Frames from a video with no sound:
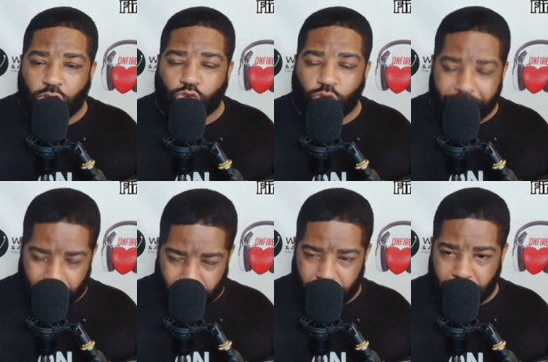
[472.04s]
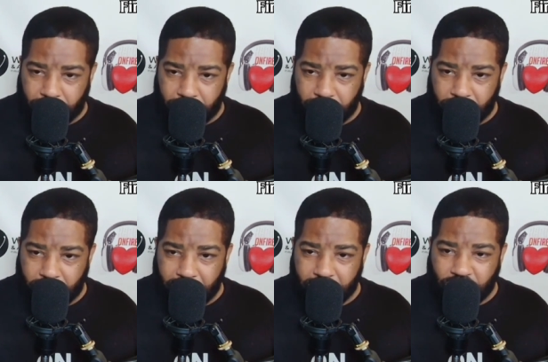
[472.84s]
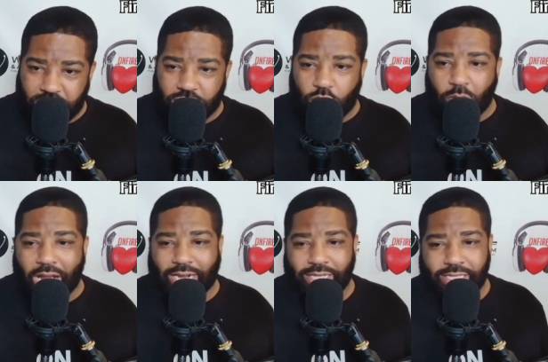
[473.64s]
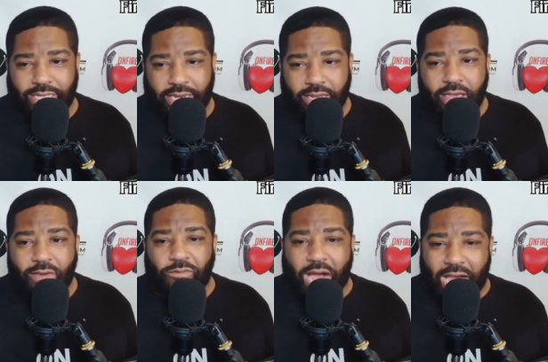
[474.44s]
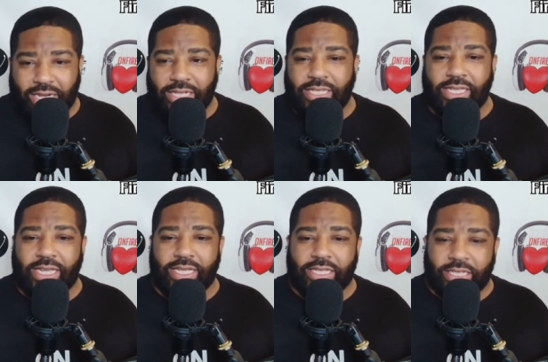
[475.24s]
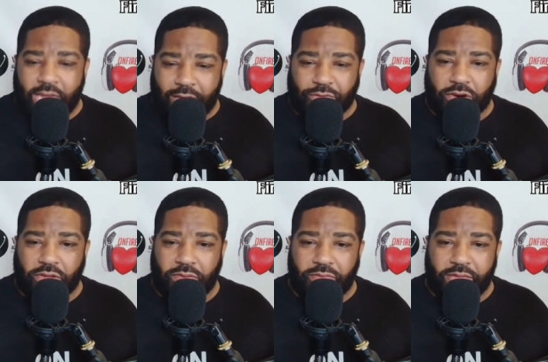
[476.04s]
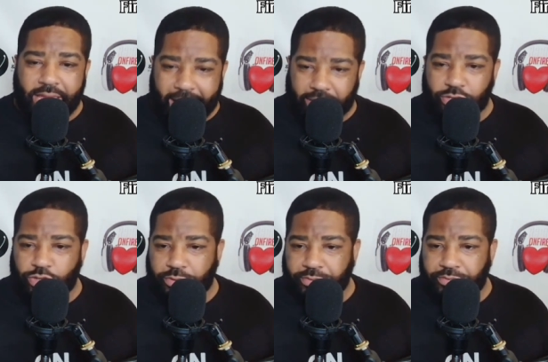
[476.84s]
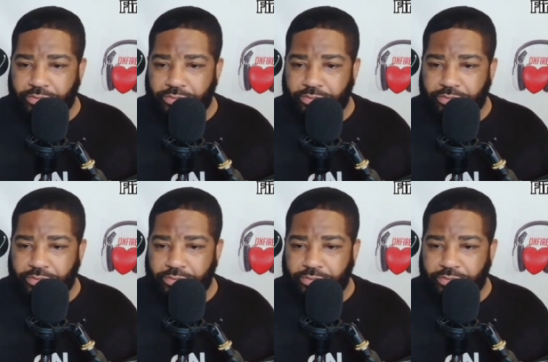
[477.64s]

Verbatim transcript: Criminal. Jessica Watkins said, violence is never the answer.